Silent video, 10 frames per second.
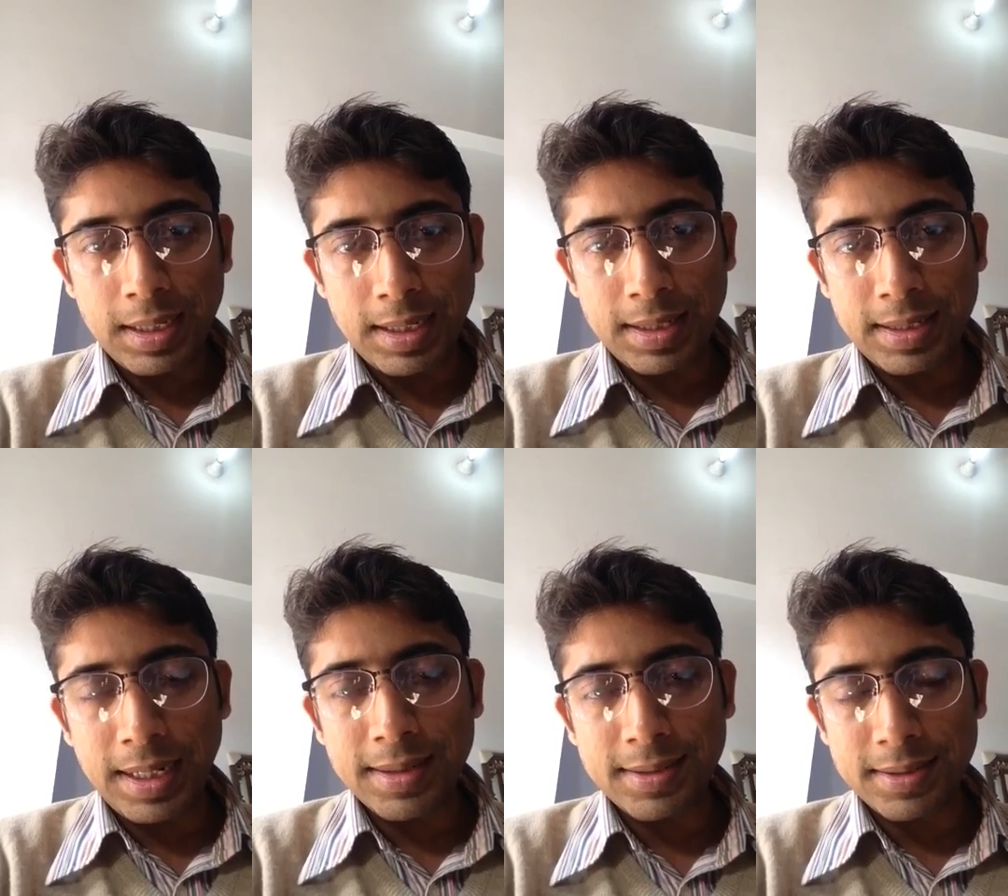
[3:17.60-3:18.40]
in
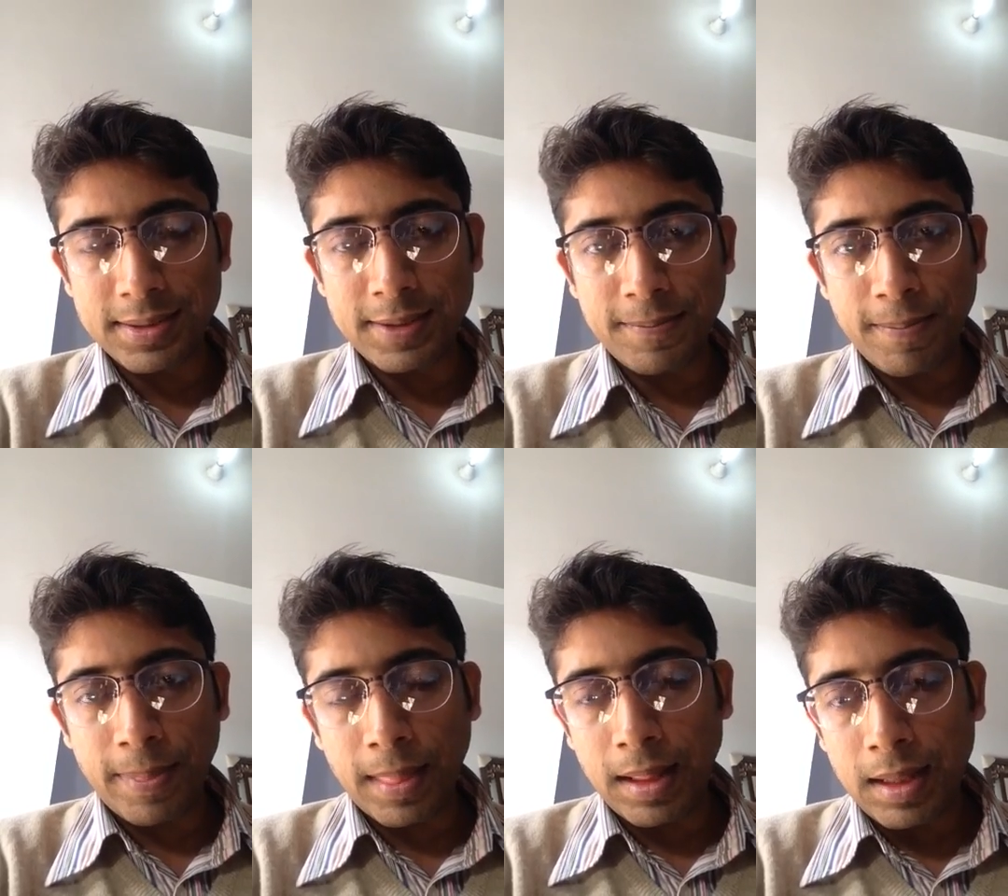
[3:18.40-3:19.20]
their answers.
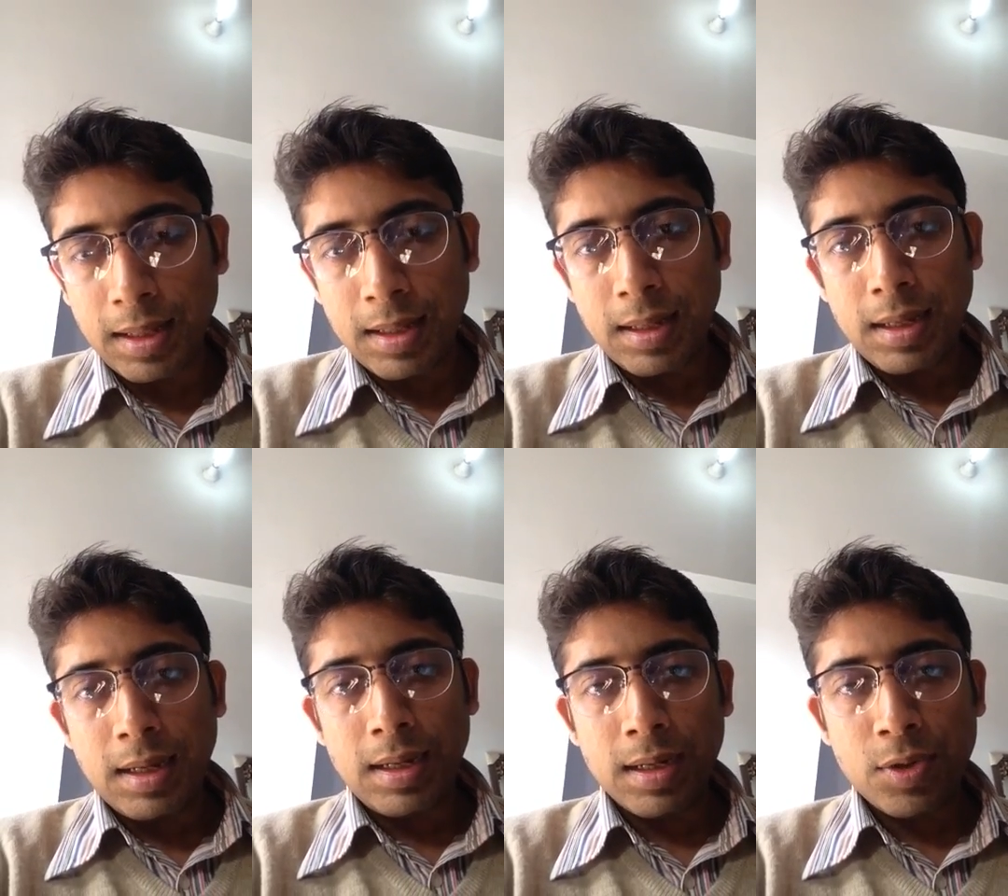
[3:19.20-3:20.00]

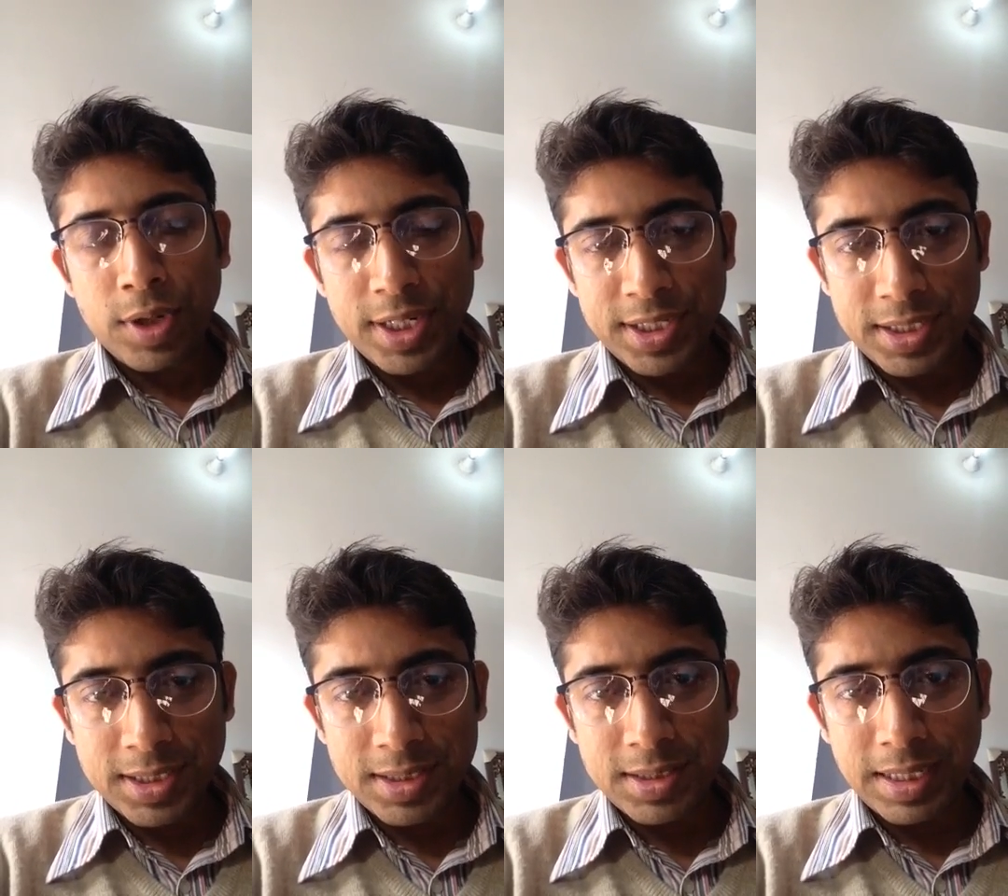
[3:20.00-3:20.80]

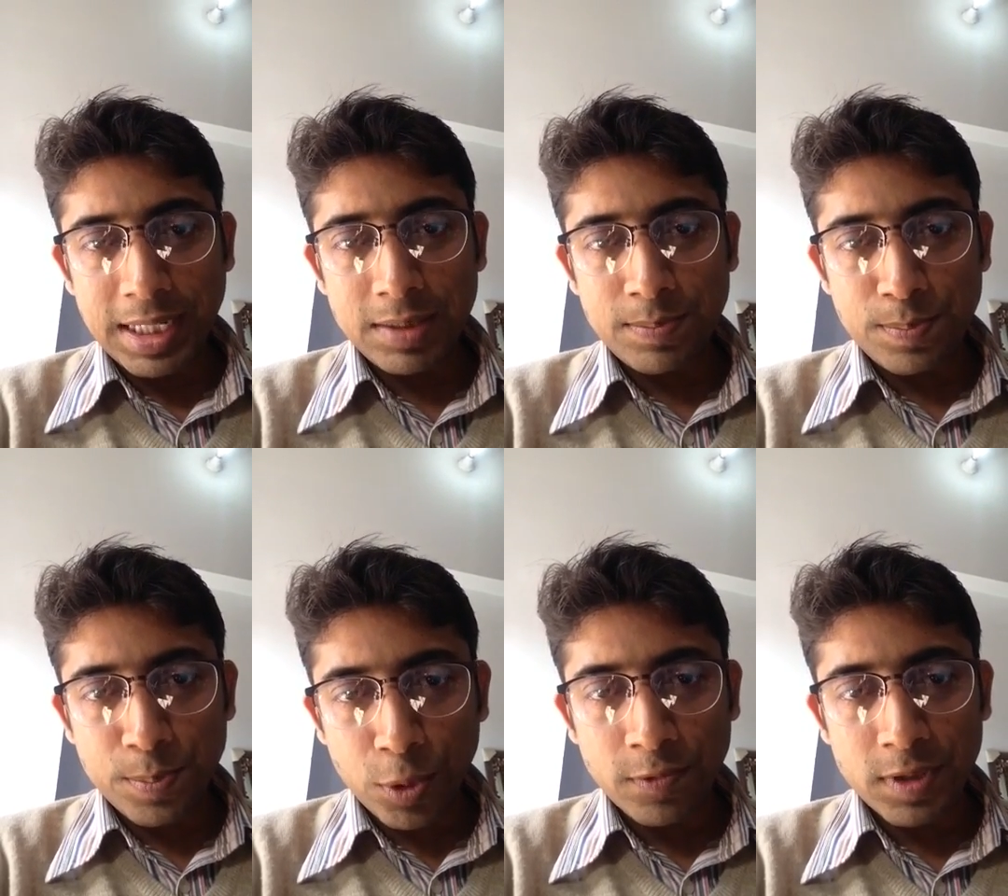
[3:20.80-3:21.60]
Quotations and
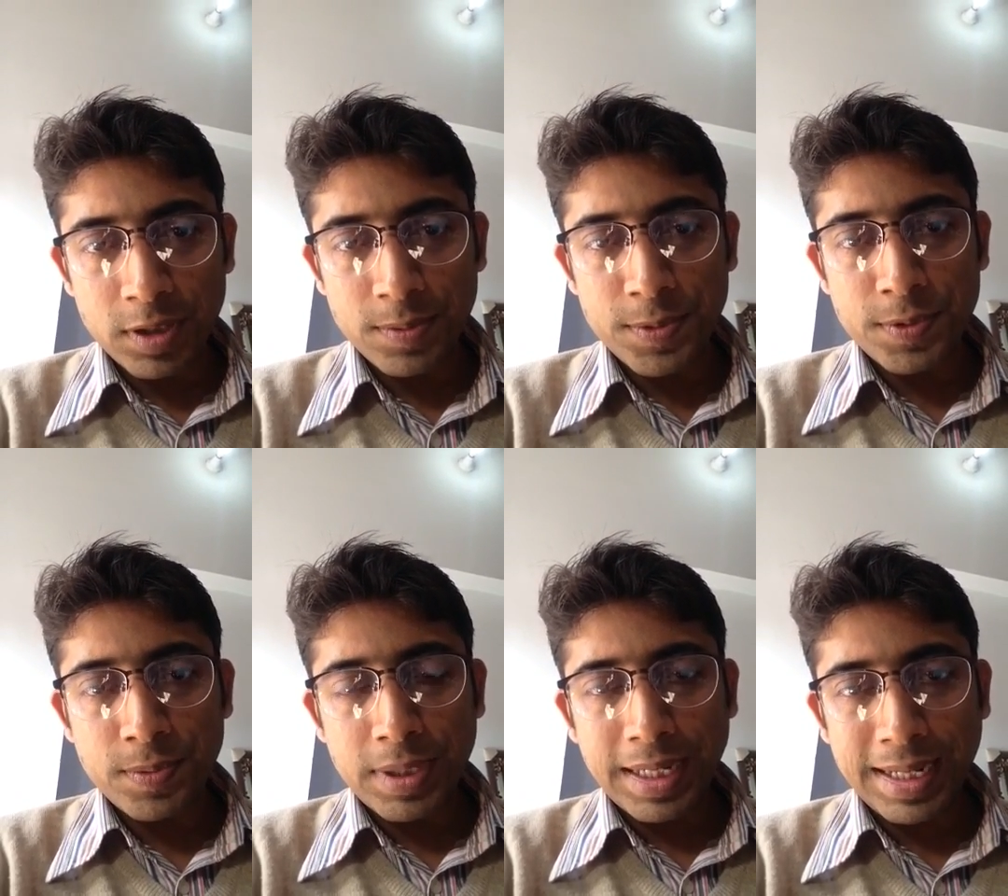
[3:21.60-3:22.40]
proverbs
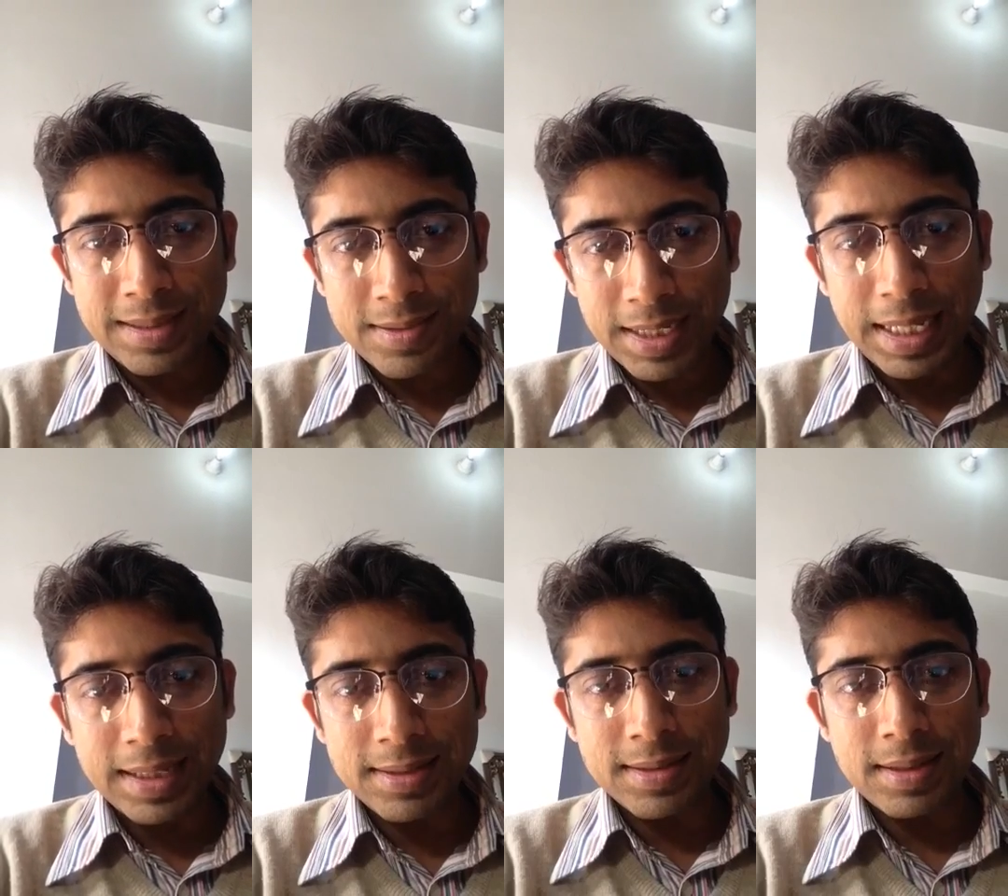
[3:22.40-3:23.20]
and
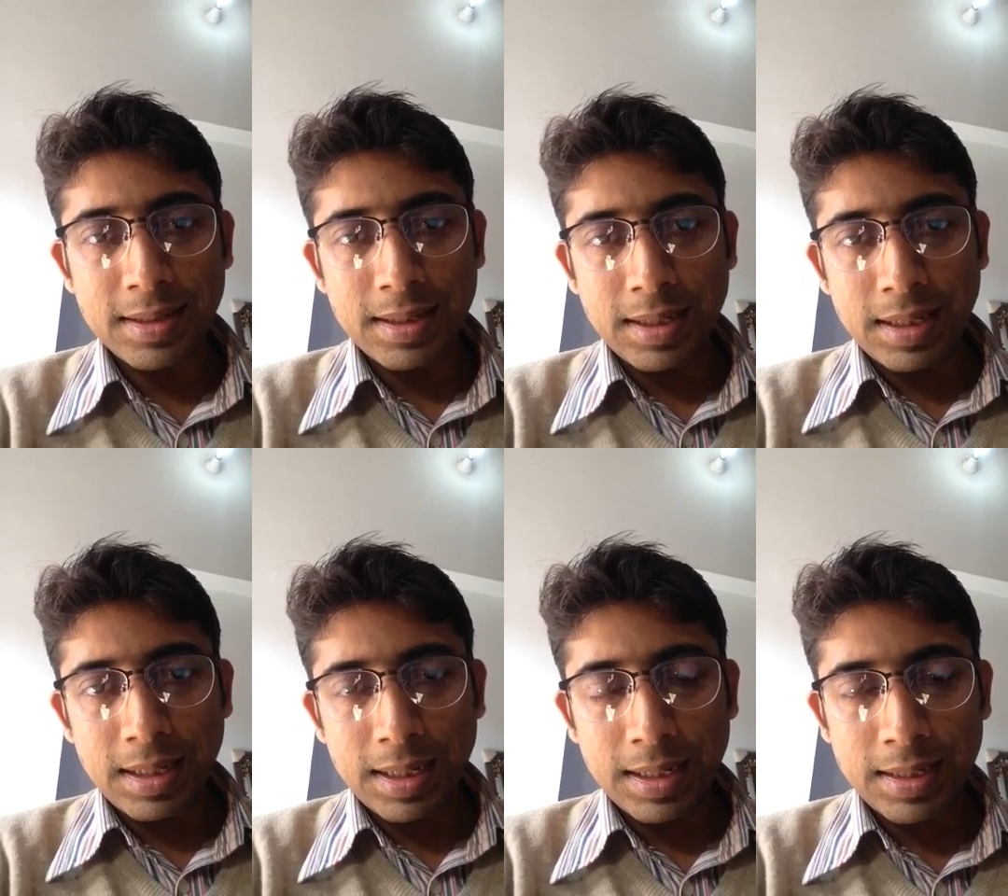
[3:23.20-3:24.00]
sayings
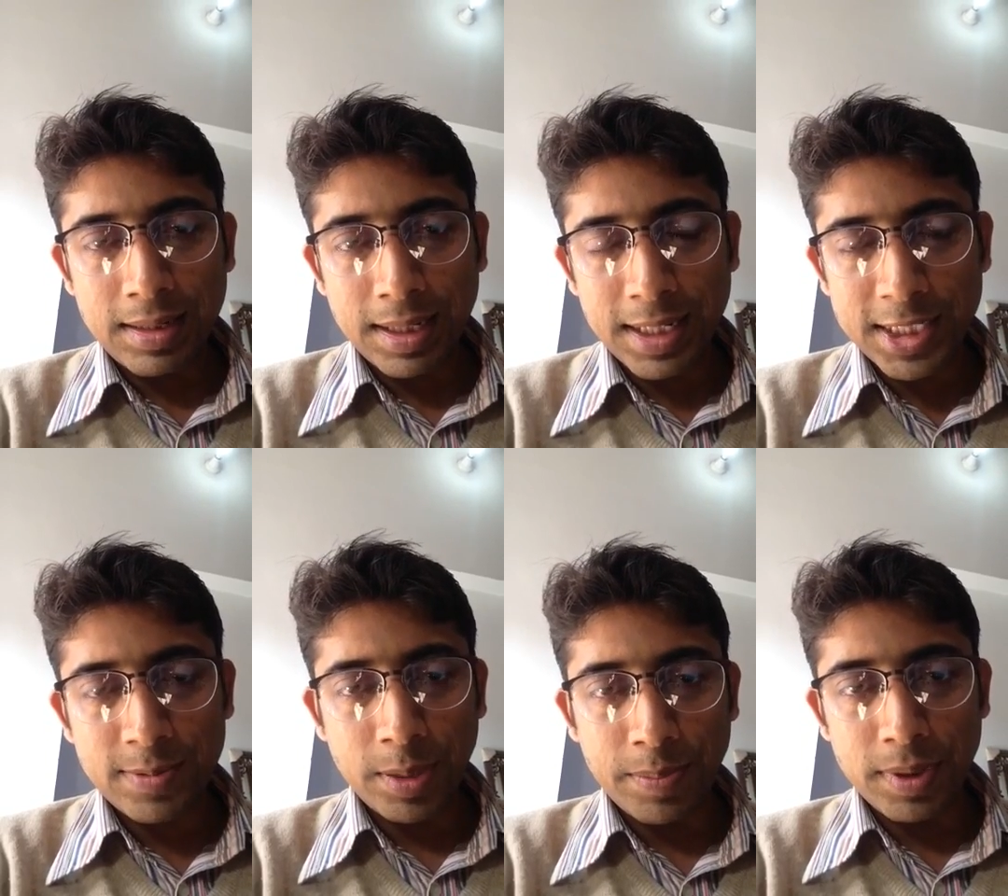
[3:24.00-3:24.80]
in the
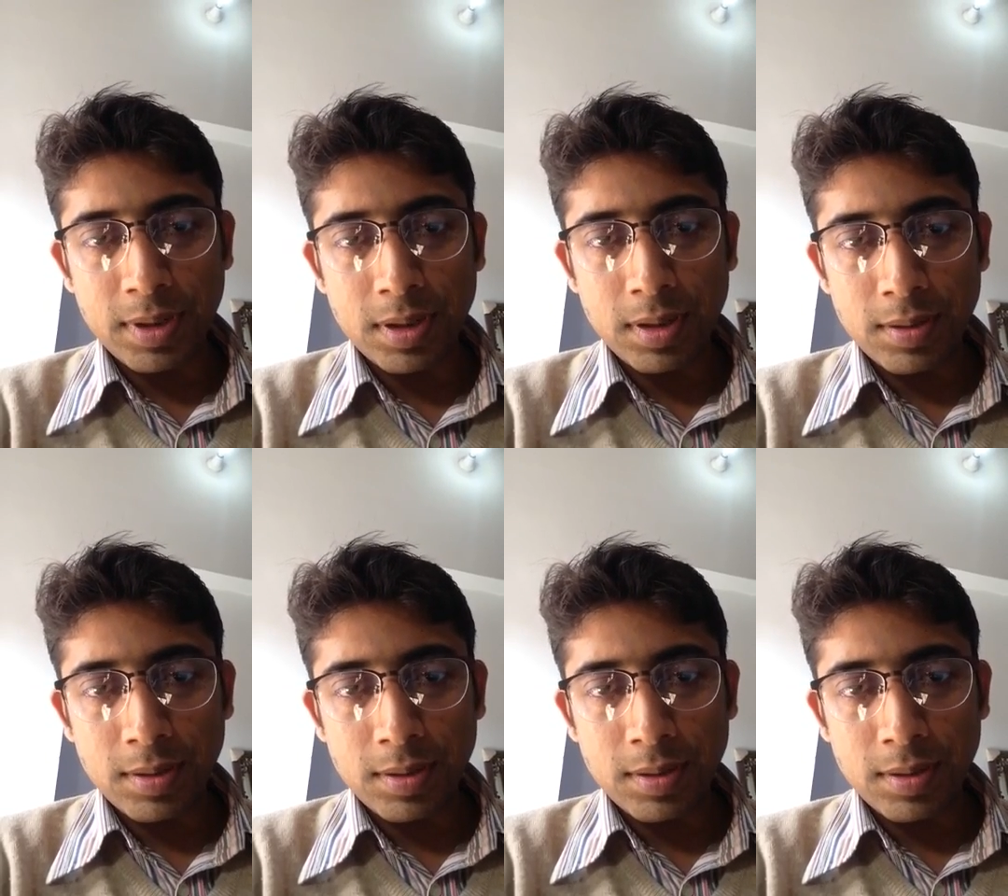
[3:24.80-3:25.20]
English paper